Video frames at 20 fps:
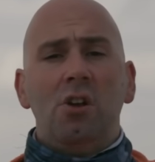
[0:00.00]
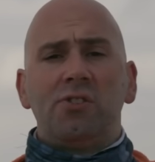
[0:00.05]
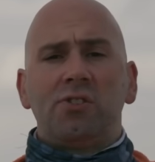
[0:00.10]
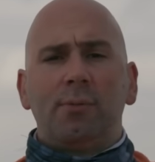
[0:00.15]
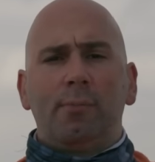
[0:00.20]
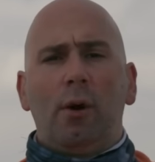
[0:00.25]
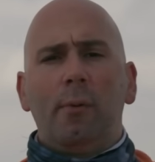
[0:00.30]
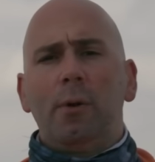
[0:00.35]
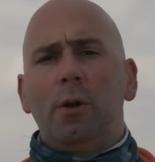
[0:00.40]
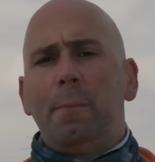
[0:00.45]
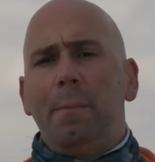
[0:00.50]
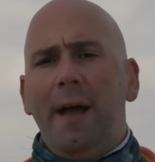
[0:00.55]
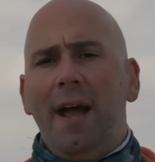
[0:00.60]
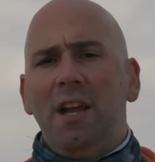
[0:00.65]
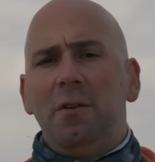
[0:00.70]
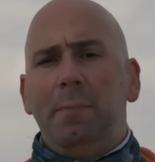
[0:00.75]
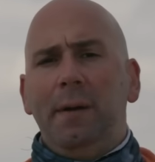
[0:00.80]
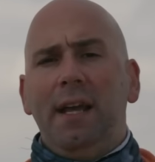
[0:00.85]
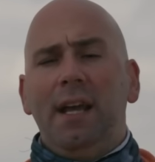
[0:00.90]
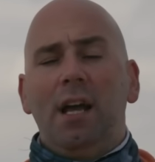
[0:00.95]
Suborbital
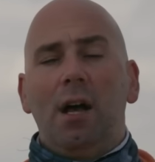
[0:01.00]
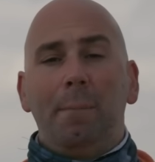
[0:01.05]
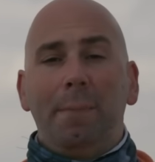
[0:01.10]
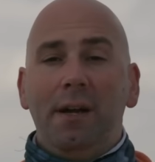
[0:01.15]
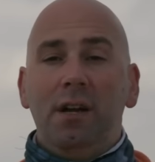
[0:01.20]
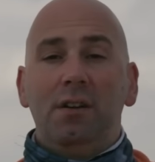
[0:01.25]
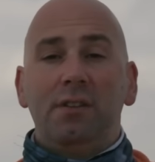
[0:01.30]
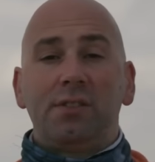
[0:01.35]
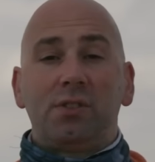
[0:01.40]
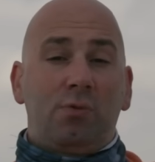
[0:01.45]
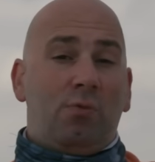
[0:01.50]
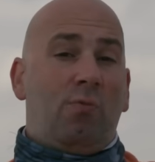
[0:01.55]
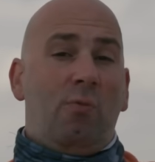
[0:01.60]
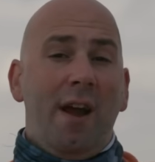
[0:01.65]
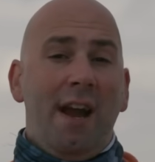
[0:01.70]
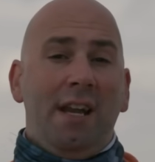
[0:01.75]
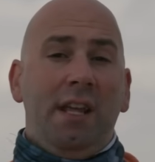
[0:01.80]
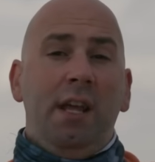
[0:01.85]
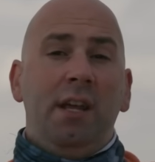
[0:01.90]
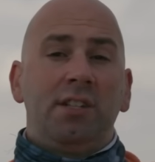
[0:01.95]
Pad B appears
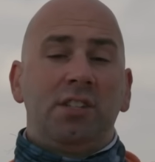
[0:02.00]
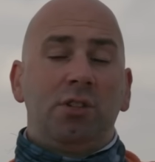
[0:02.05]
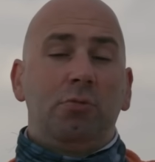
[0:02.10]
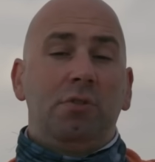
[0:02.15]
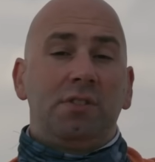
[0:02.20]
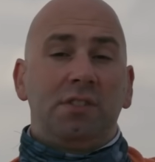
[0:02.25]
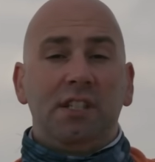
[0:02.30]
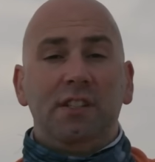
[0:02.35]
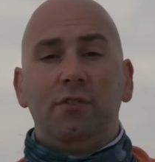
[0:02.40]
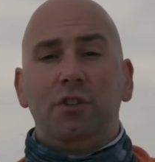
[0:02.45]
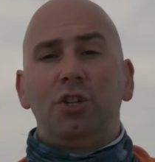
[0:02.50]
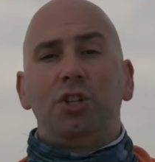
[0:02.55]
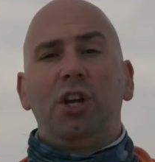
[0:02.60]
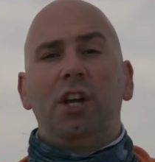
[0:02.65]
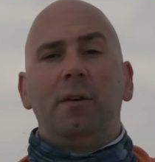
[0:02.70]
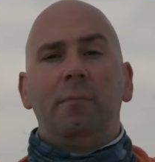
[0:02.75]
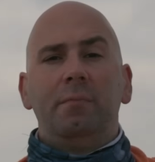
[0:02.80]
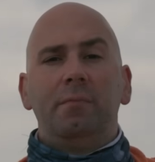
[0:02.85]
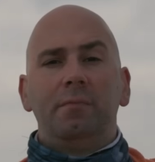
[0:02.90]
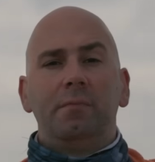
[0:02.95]
ready to receive a
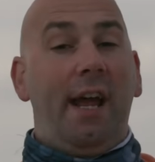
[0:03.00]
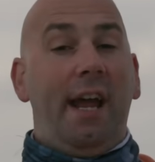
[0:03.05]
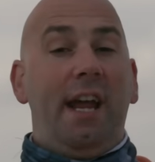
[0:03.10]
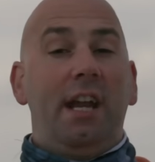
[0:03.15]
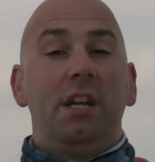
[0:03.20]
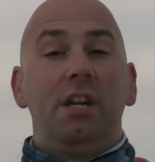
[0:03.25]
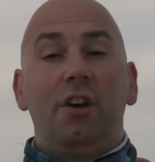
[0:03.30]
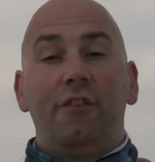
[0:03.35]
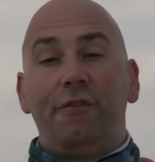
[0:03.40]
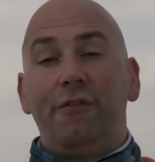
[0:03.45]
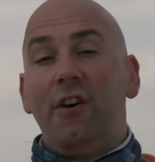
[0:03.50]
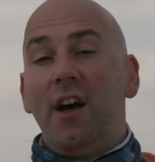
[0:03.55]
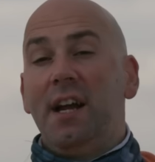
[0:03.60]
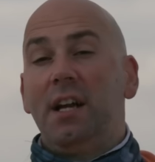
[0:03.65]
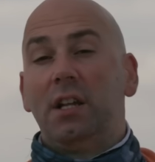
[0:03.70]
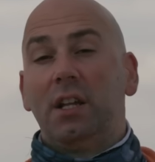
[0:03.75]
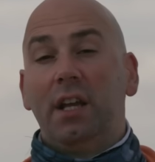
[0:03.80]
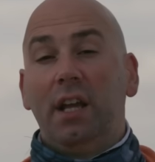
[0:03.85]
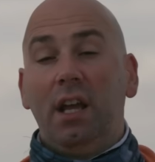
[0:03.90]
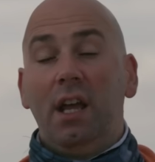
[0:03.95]
ship. And
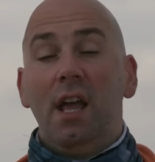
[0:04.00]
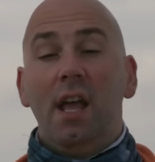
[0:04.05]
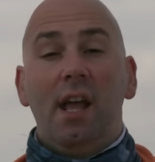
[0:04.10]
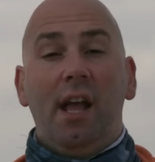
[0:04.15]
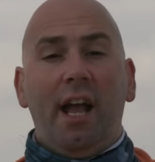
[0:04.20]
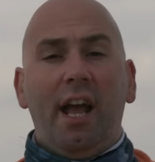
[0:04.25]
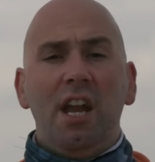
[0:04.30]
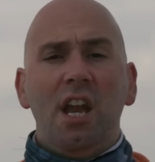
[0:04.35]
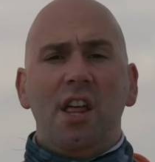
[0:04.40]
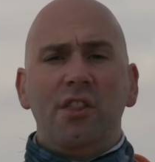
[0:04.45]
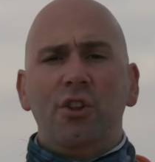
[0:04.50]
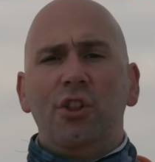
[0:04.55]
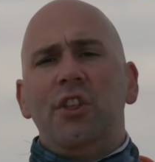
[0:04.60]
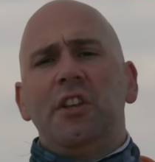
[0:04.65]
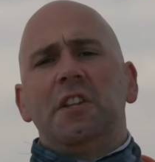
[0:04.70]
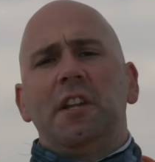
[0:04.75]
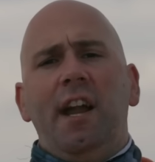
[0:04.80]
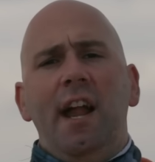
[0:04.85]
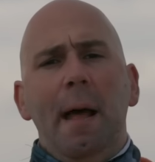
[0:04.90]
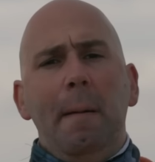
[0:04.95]
finally, another
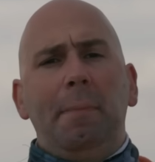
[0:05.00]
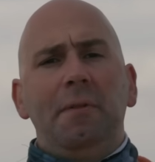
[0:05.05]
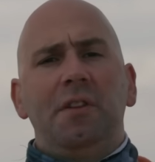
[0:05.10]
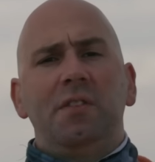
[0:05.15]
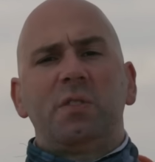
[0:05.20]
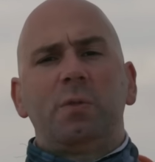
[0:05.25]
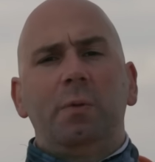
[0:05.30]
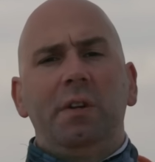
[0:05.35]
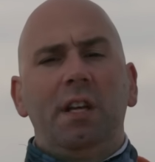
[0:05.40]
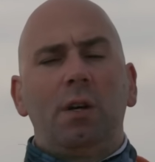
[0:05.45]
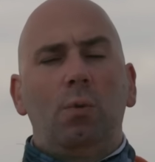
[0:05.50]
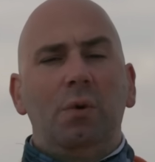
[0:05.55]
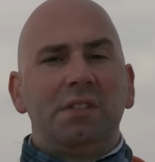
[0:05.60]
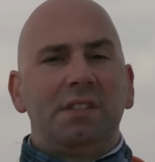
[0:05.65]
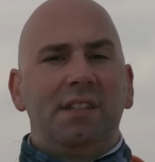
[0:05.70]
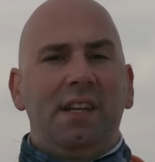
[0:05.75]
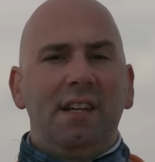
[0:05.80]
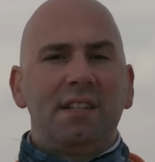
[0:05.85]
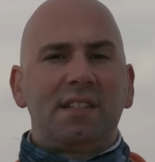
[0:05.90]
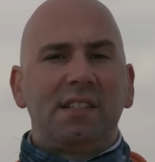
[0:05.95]
thing that happened this week was
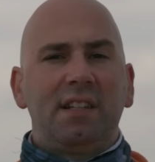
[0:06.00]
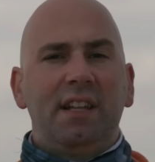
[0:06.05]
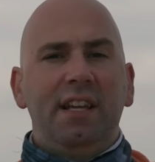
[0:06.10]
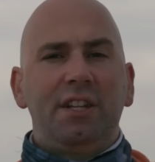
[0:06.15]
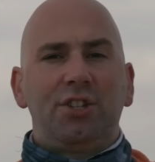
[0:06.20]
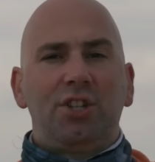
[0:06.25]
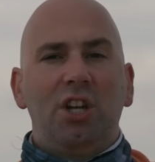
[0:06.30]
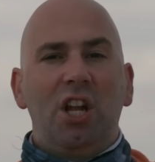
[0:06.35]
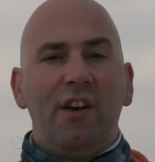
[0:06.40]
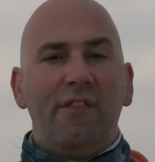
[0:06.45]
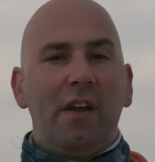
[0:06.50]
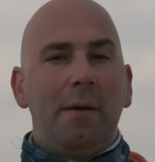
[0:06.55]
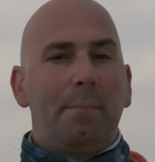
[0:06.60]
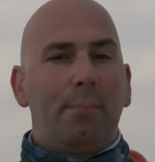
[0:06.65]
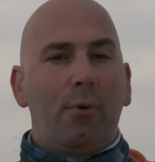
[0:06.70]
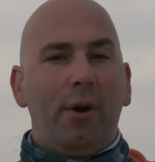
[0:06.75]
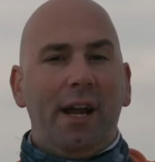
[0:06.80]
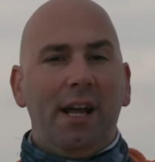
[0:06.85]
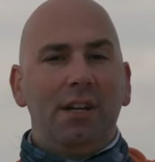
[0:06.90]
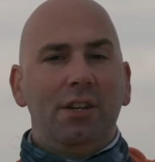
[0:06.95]
the installation of a
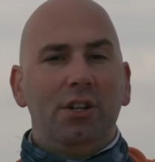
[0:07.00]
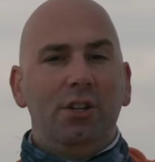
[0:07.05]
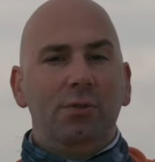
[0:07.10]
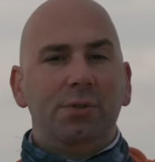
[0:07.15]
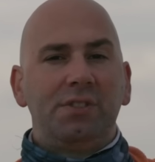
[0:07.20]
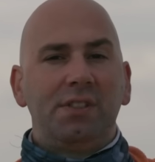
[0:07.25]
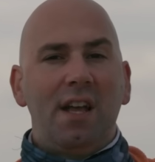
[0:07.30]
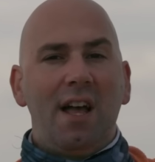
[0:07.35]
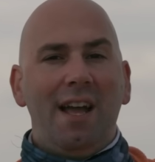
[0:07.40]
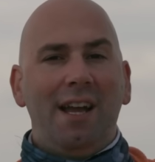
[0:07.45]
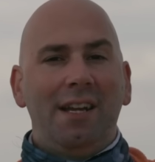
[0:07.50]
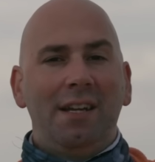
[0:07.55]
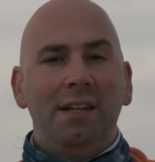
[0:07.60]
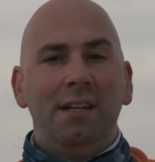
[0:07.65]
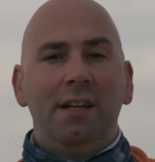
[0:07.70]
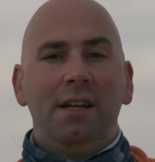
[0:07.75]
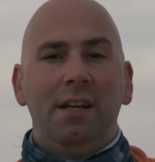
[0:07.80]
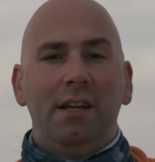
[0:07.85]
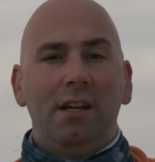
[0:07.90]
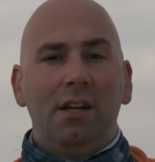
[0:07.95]
brand new sign
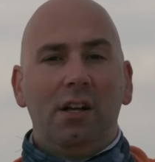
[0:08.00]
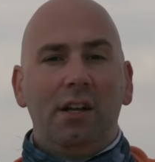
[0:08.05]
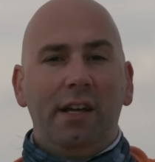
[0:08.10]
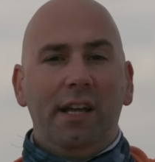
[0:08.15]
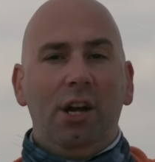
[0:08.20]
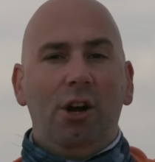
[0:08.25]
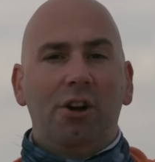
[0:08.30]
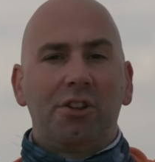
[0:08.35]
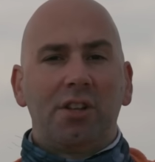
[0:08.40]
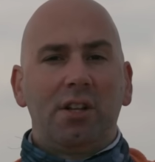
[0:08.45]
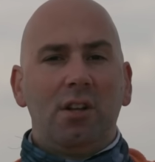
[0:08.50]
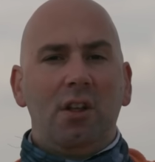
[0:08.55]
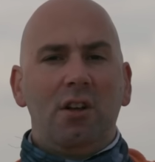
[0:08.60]
here at the